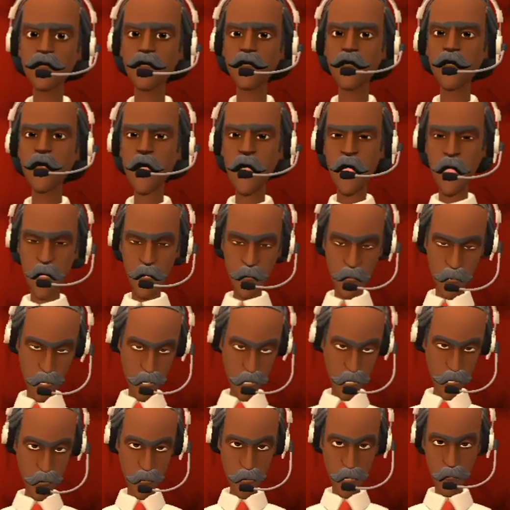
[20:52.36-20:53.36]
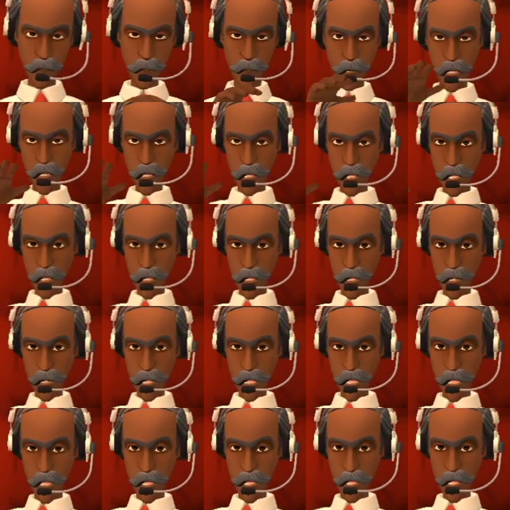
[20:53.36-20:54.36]
Let's get something
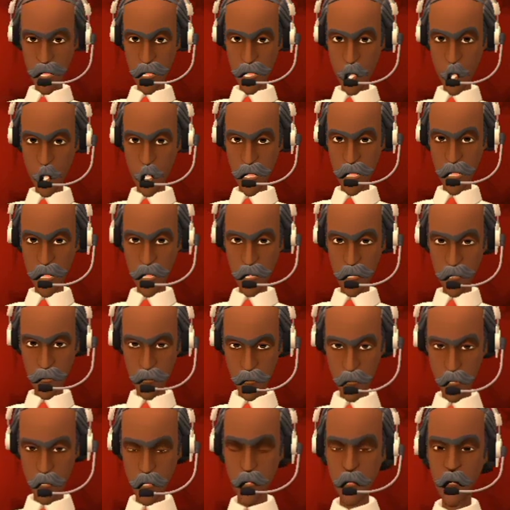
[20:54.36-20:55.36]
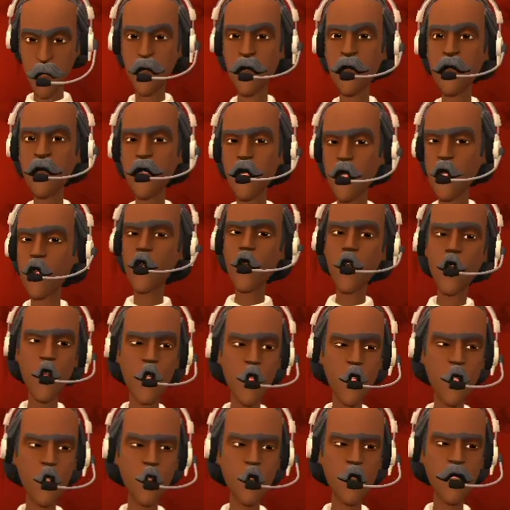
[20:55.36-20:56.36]
straight once and for
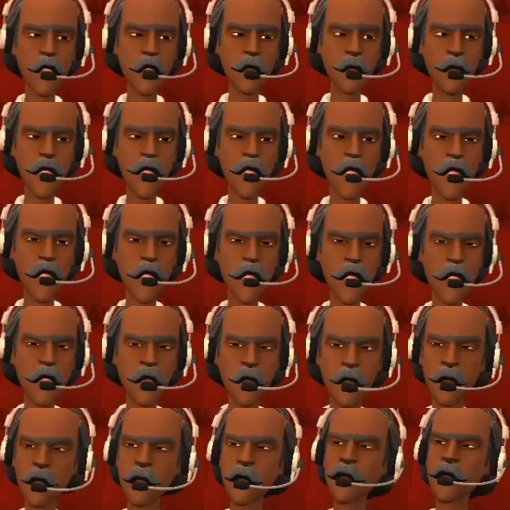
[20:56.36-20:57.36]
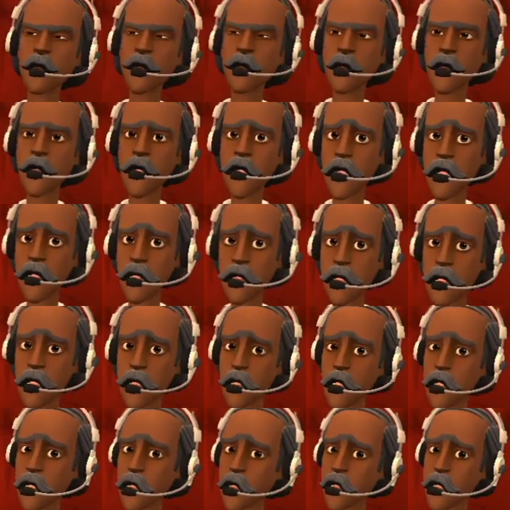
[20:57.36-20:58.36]
all, family. A
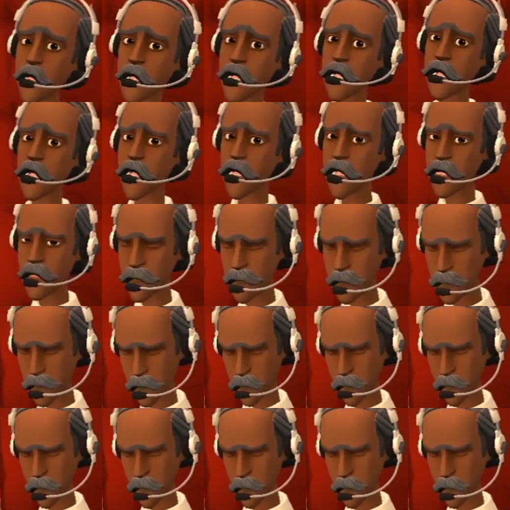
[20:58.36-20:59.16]
stallion